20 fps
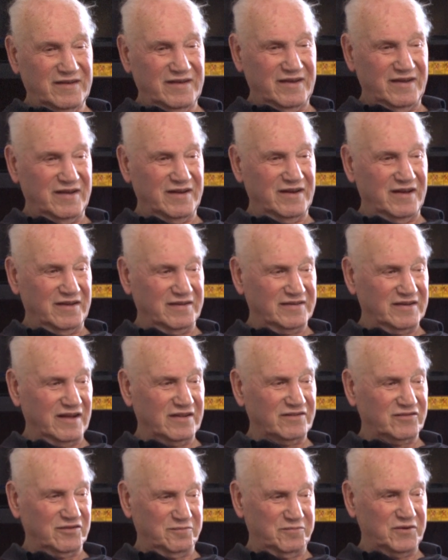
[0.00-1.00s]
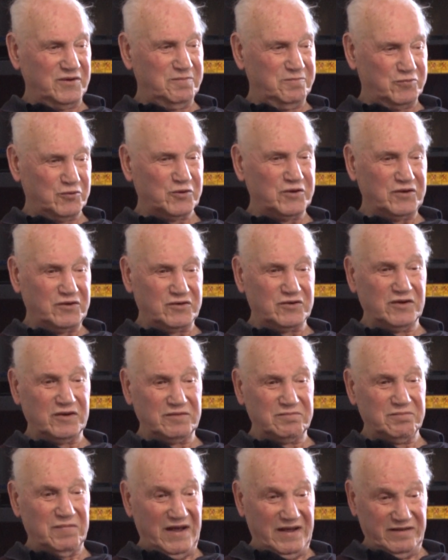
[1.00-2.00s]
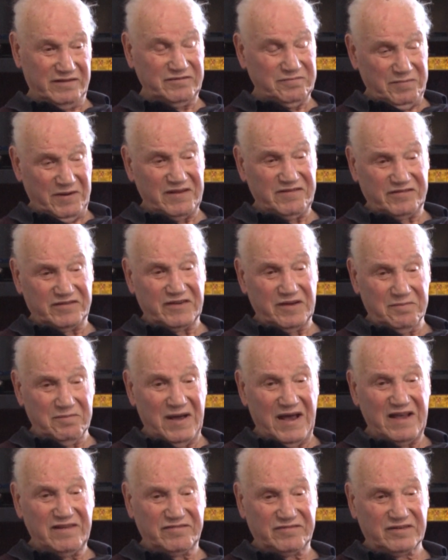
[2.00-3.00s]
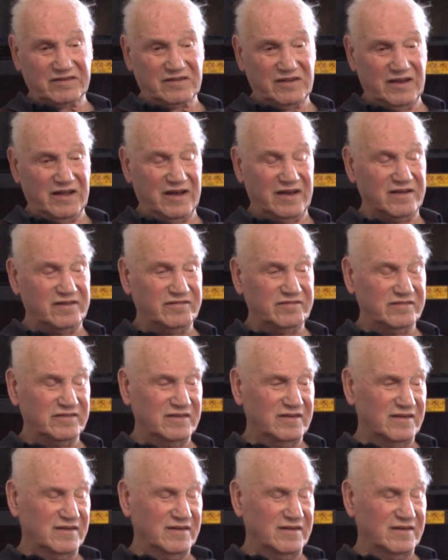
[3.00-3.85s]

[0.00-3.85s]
And I got to be pretty good. It's basically a master class.